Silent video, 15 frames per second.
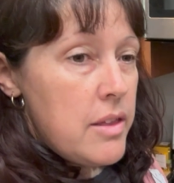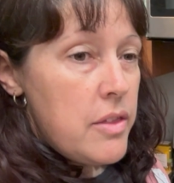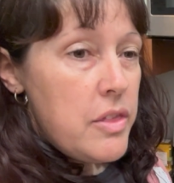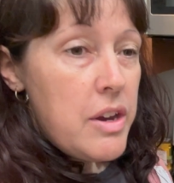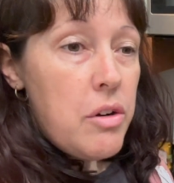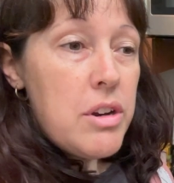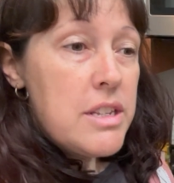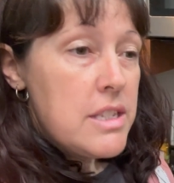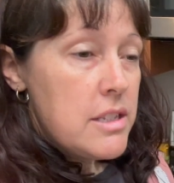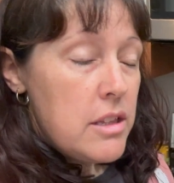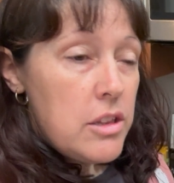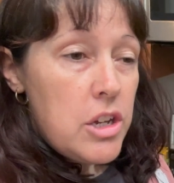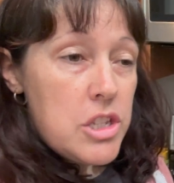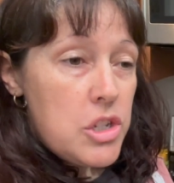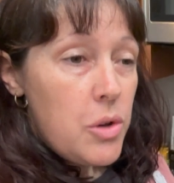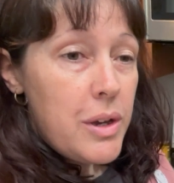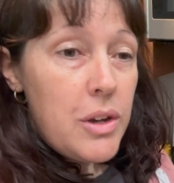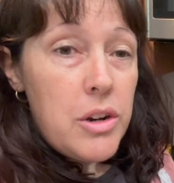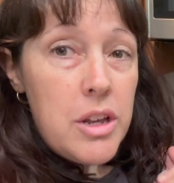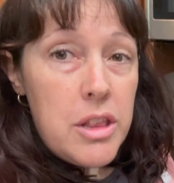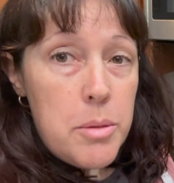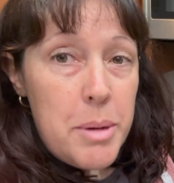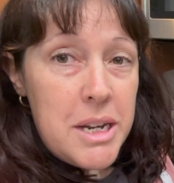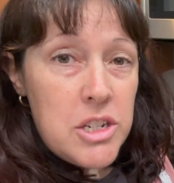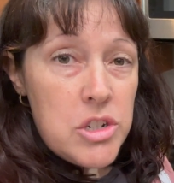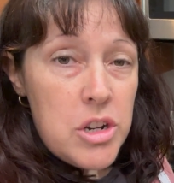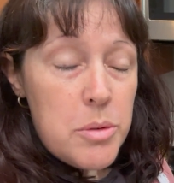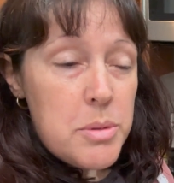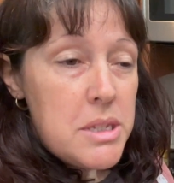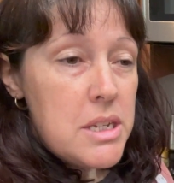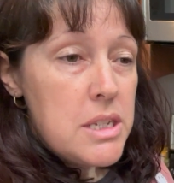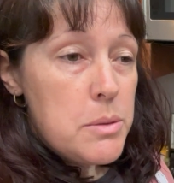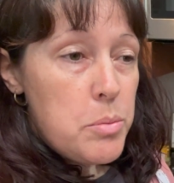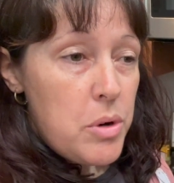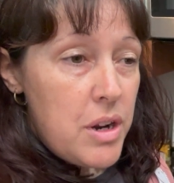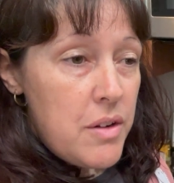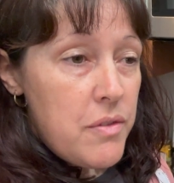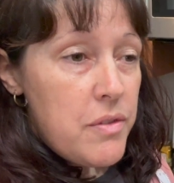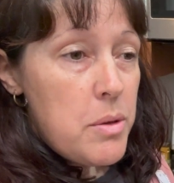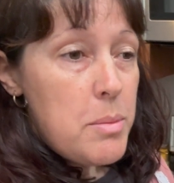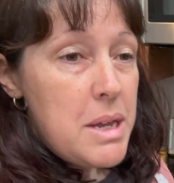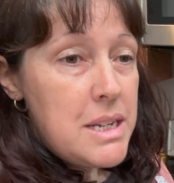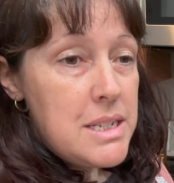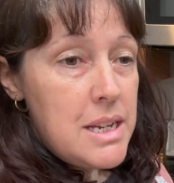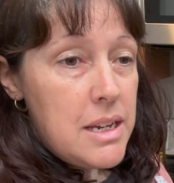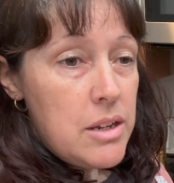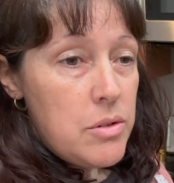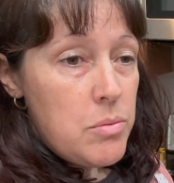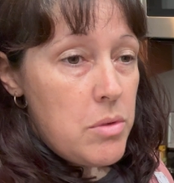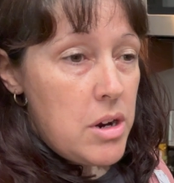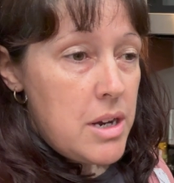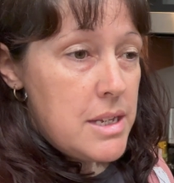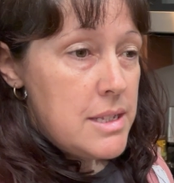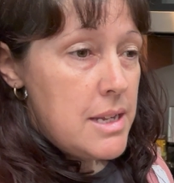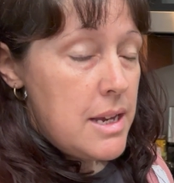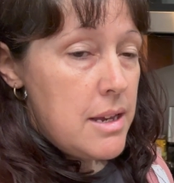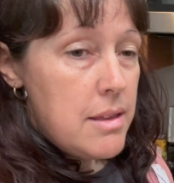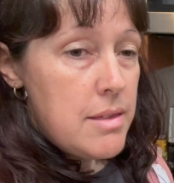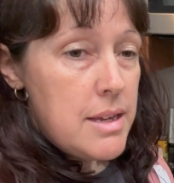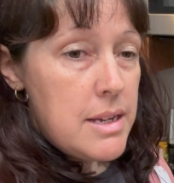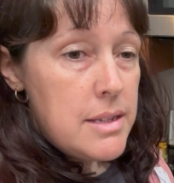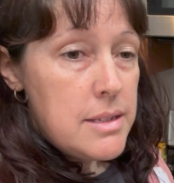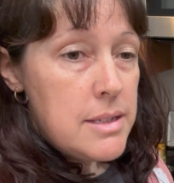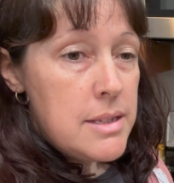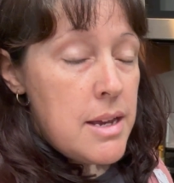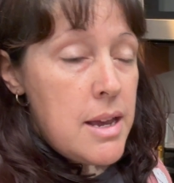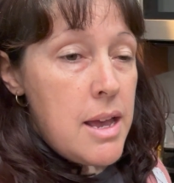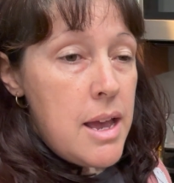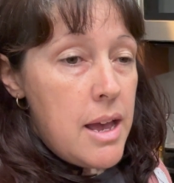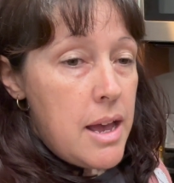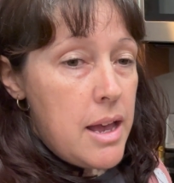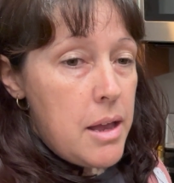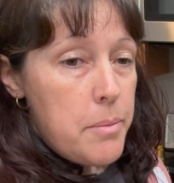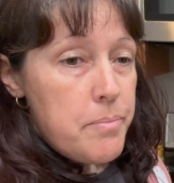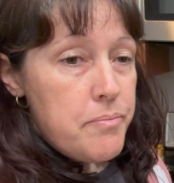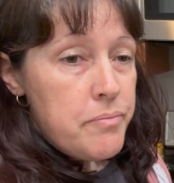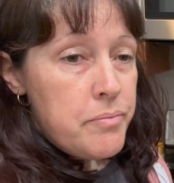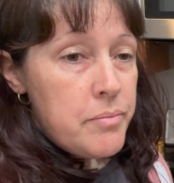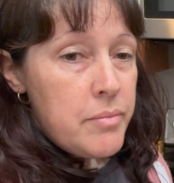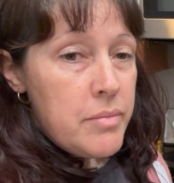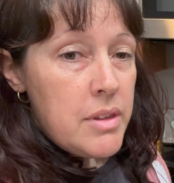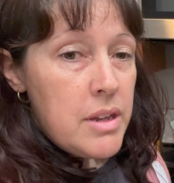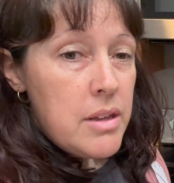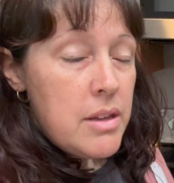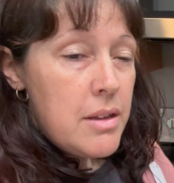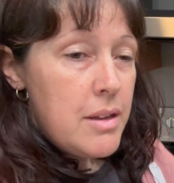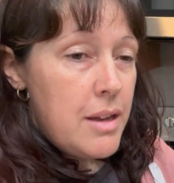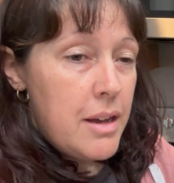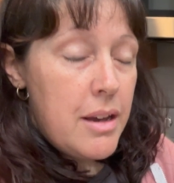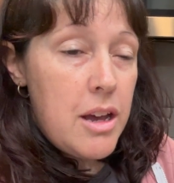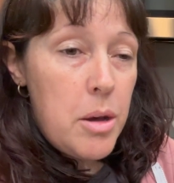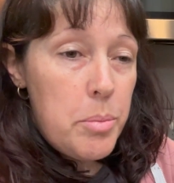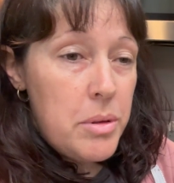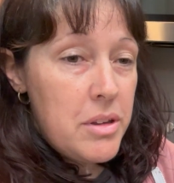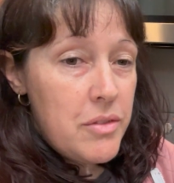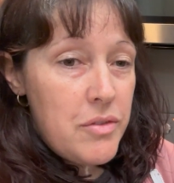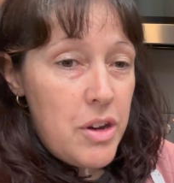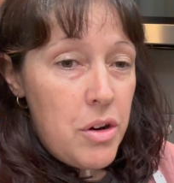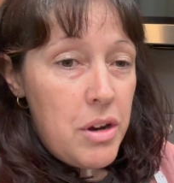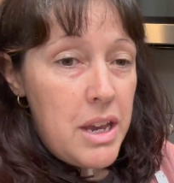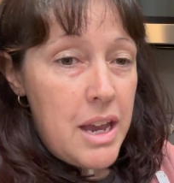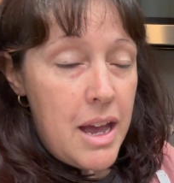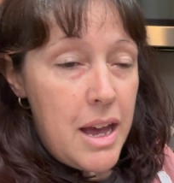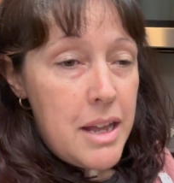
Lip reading: there is lots going on the bench tops. There's bread fermenting and rising. There's a couple of very